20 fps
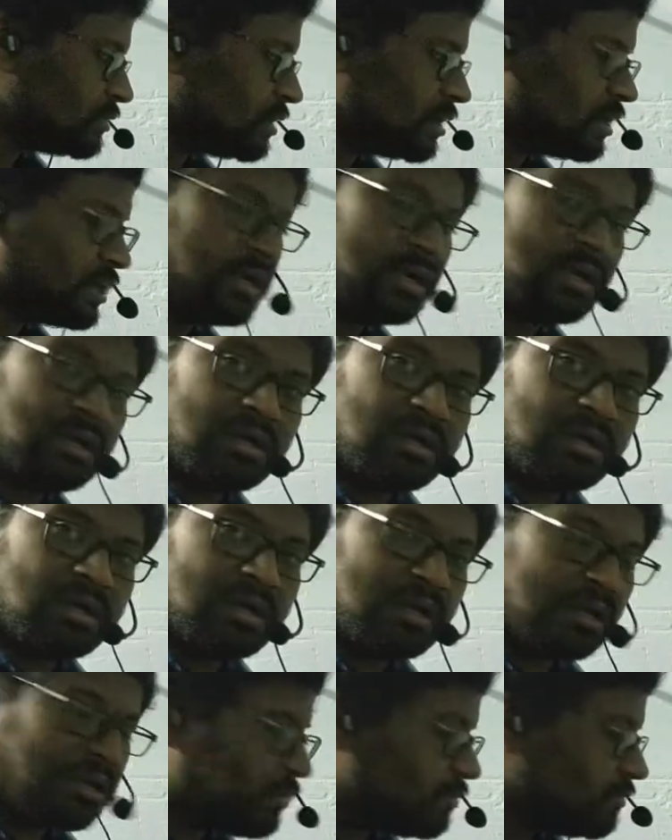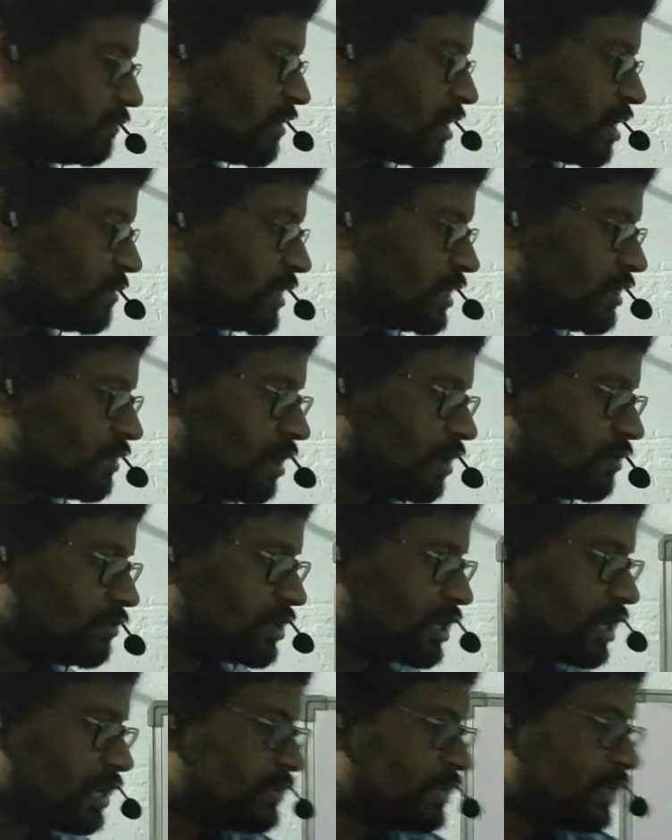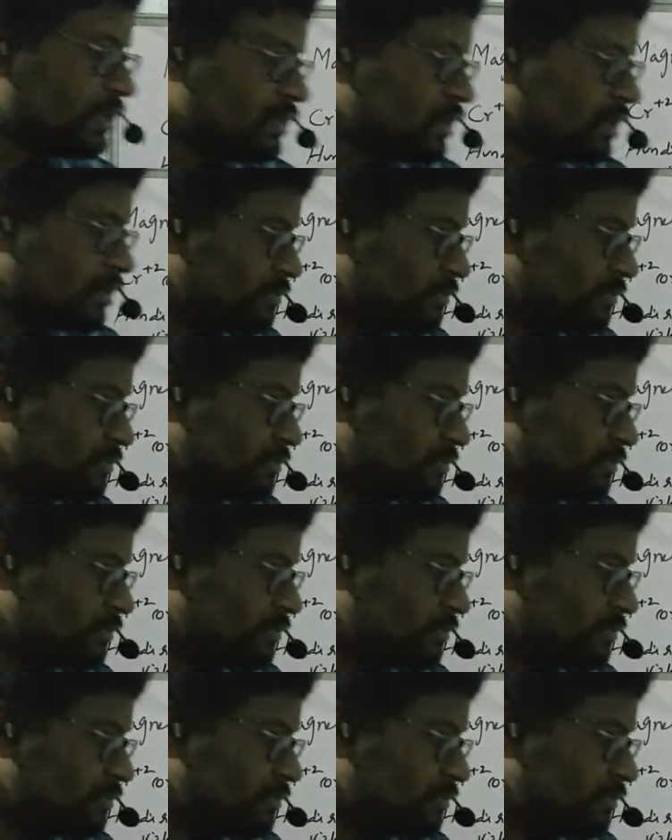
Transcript: rule, forming outer orbital